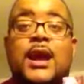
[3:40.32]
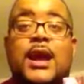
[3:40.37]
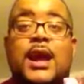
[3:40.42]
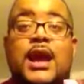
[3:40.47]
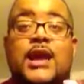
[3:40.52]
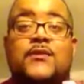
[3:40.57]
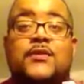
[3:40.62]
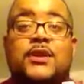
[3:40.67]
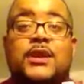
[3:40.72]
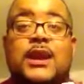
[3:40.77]

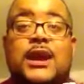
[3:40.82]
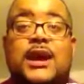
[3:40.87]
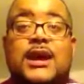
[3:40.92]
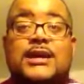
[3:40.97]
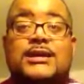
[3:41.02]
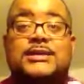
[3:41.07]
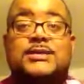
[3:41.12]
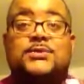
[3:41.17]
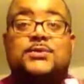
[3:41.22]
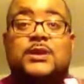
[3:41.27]
And if you
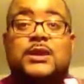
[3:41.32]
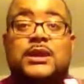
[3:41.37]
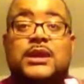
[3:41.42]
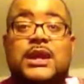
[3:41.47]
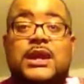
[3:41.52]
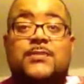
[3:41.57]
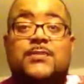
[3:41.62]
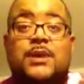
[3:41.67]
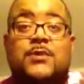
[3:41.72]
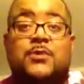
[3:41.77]
guys want to
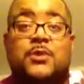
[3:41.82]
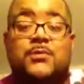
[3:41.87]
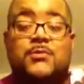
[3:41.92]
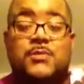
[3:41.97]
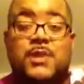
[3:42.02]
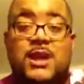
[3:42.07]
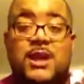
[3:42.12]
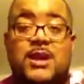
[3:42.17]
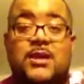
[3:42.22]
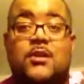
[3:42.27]
keep up with
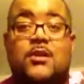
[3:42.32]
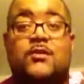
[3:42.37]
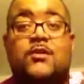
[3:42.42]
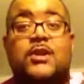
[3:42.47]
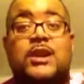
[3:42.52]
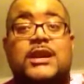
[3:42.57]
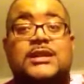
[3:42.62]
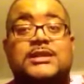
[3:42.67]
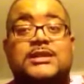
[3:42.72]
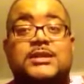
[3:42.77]
me, I hope you
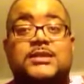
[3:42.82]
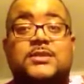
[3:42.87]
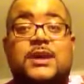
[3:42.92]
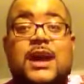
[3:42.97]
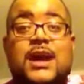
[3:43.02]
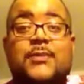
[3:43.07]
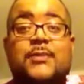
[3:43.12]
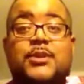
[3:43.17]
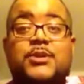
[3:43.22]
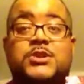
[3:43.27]
guys do.
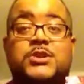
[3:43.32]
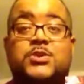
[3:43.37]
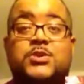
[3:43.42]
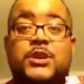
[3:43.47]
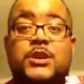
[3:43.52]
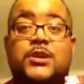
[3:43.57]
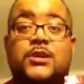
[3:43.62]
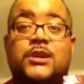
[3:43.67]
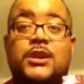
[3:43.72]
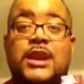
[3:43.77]
I am on
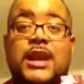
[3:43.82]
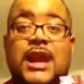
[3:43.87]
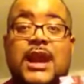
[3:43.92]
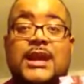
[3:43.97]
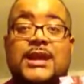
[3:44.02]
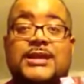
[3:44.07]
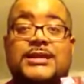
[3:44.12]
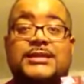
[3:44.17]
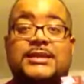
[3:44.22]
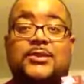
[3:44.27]
Twitter
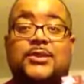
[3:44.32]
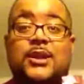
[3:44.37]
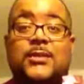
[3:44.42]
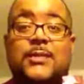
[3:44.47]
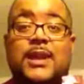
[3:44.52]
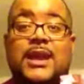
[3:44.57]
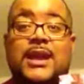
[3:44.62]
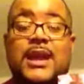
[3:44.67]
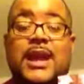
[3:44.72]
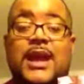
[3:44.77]
and Instagram
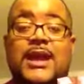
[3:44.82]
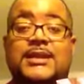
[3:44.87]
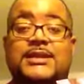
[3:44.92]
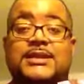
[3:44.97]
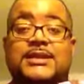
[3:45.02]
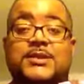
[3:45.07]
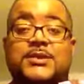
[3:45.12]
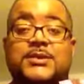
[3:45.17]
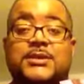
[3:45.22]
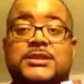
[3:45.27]
at
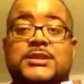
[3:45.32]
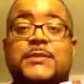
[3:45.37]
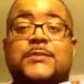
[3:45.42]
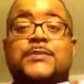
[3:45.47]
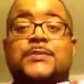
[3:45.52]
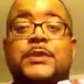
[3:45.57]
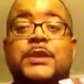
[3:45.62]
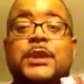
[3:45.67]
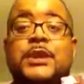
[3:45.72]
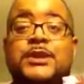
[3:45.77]
KTookes.
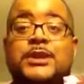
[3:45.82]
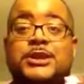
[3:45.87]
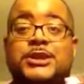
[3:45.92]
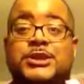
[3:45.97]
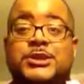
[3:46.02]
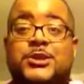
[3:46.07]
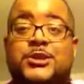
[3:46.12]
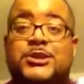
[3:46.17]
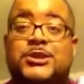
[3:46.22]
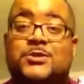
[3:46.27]
The
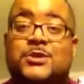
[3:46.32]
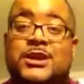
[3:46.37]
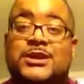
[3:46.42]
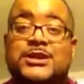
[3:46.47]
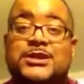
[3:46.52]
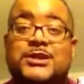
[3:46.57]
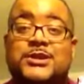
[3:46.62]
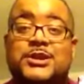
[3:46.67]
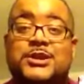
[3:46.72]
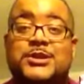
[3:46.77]
show that you're
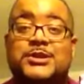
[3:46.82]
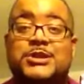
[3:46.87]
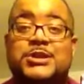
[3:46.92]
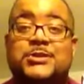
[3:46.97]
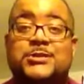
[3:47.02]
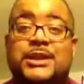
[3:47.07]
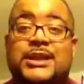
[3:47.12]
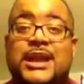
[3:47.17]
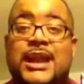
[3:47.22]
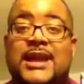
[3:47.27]
watching on
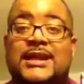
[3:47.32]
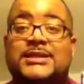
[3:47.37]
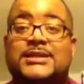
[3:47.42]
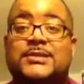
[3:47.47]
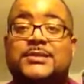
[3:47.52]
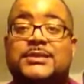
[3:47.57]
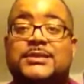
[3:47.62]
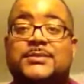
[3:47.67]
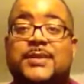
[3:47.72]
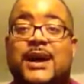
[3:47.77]
YouTube, the
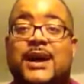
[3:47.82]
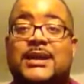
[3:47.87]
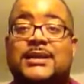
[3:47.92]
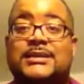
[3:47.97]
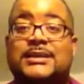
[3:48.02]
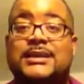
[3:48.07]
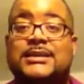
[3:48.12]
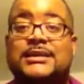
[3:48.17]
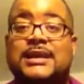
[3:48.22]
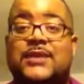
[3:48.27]
KTookes Spot, it
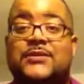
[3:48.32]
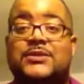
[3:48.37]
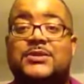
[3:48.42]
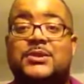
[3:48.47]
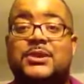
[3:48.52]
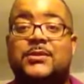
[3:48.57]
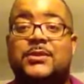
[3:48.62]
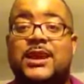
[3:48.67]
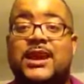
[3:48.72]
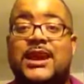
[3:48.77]
does have a
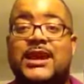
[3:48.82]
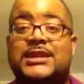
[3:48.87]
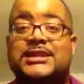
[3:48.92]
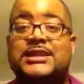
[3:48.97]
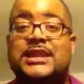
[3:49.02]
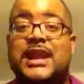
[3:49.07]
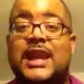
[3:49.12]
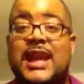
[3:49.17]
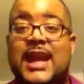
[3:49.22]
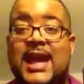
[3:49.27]
Twitter
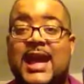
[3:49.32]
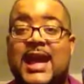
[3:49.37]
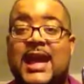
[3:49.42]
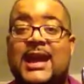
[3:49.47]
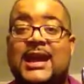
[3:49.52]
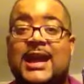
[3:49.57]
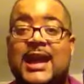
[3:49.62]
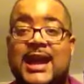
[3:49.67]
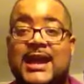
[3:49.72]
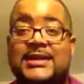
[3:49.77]
page
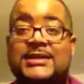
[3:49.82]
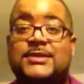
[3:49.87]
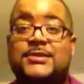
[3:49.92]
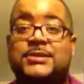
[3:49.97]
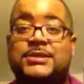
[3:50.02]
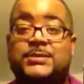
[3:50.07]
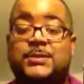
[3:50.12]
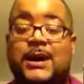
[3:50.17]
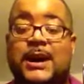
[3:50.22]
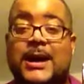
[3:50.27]
at
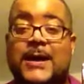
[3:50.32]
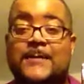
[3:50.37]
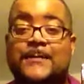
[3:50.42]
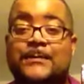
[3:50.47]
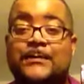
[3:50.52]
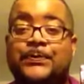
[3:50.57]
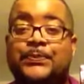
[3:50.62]
KTookes Spot.